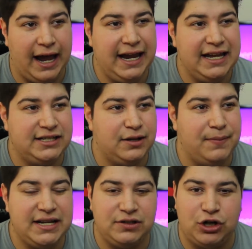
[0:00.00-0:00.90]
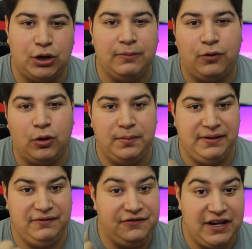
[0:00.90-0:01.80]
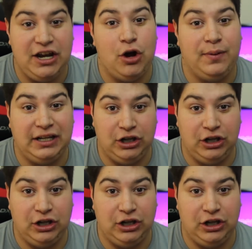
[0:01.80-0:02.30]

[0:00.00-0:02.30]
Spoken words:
I guess the best term for it would be video-y